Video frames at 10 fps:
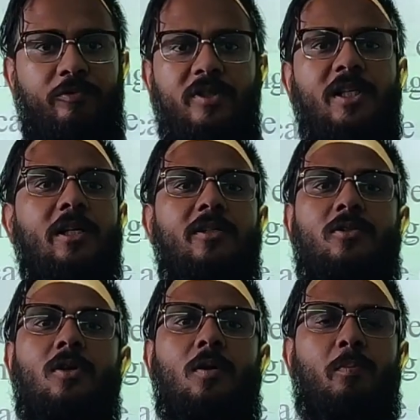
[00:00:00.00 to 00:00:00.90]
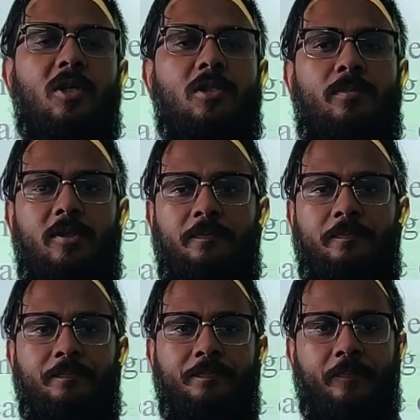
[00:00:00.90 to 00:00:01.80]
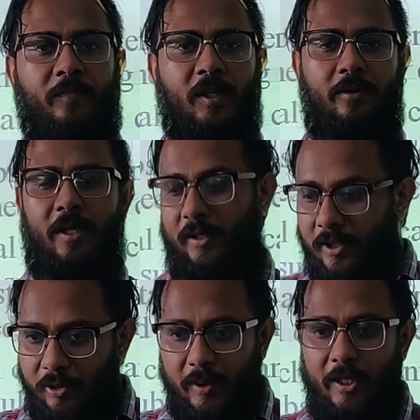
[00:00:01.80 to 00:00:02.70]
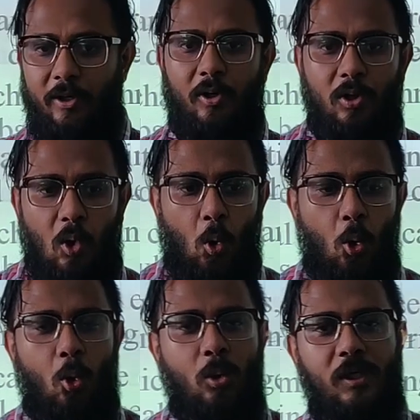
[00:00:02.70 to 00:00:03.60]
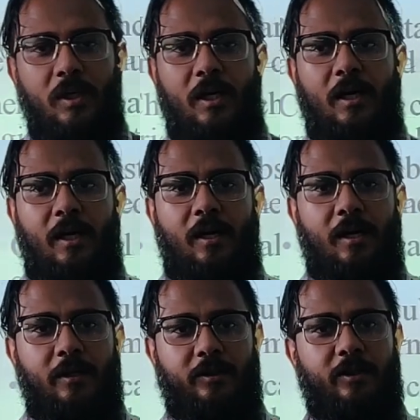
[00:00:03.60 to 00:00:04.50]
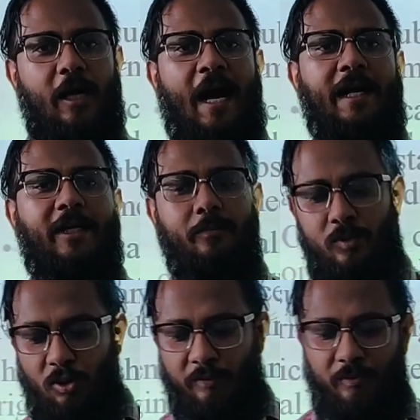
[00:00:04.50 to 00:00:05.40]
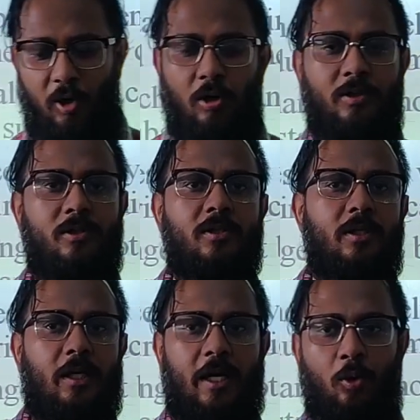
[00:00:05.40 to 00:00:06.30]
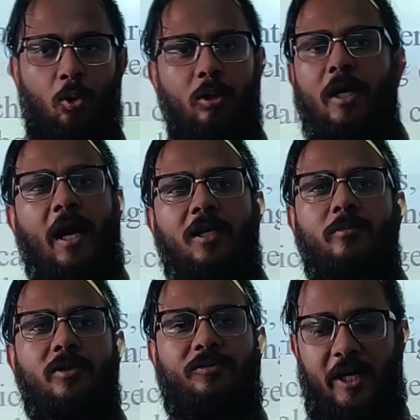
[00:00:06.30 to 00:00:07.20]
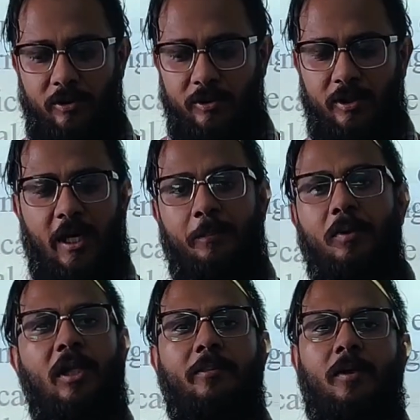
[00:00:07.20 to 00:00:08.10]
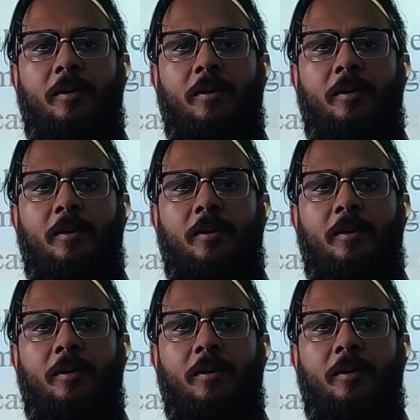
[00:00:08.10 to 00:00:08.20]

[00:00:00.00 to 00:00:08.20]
physically it's not possible, right? You cannot hold the atoms of oxygen and hold the atoms of hydrogen and pull them